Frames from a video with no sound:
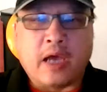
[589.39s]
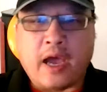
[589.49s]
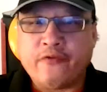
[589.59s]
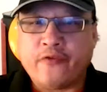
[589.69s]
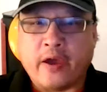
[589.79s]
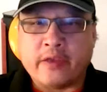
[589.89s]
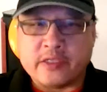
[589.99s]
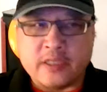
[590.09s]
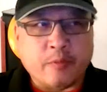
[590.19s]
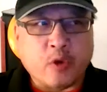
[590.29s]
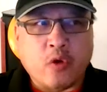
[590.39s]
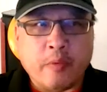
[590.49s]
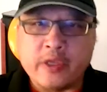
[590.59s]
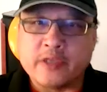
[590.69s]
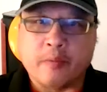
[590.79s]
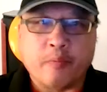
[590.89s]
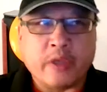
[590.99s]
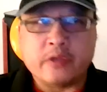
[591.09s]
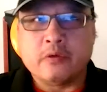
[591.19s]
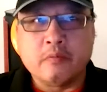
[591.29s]
I find that some equipment is a
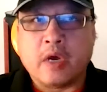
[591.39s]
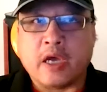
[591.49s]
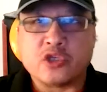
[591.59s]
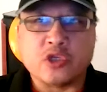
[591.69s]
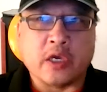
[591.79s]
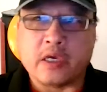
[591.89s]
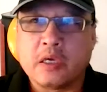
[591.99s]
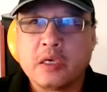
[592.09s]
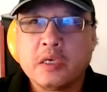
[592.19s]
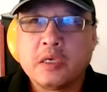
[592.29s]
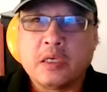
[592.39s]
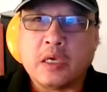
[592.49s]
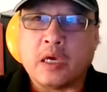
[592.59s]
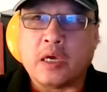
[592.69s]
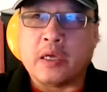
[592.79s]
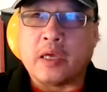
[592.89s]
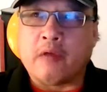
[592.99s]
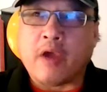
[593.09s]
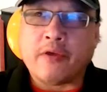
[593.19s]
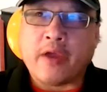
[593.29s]
bit too much. Like, I'd
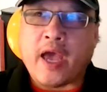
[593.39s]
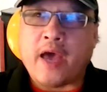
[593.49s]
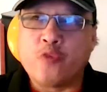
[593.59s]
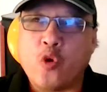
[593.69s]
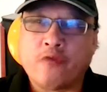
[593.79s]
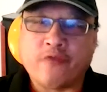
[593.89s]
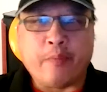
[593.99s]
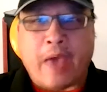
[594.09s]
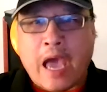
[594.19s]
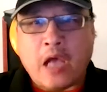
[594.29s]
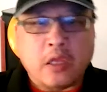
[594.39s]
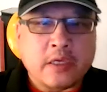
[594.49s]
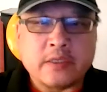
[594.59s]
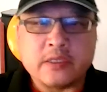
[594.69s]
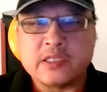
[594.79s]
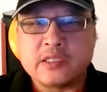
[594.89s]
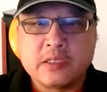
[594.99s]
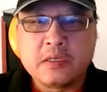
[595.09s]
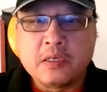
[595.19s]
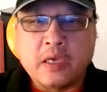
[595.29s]
rather have more of a balance.
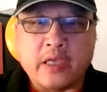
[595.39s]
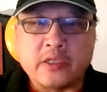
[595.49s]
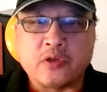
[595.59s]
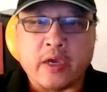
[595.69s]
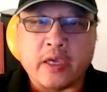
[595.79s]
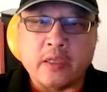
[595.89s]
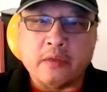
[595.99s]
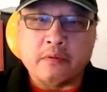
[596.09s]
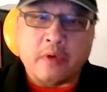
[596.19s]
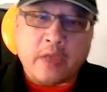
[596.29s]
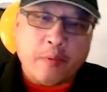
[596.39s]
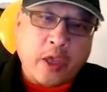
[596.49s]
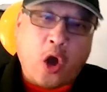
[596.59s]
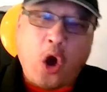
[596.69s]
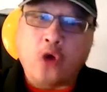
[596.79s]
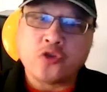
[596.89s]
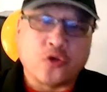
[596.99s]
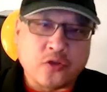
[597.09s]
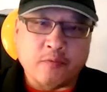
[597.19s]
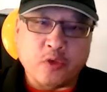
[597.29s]
And so when I play all
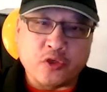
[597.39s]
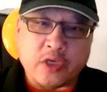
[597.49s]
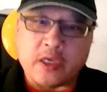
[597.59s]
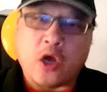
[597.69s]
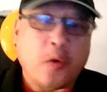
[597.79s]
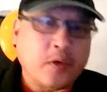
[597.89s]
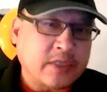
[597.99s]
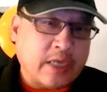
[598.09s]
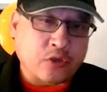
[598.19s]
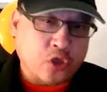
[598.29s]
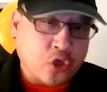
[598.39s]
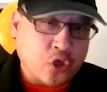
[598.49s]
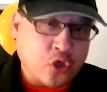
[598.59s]
sorts of music, it always sounds good.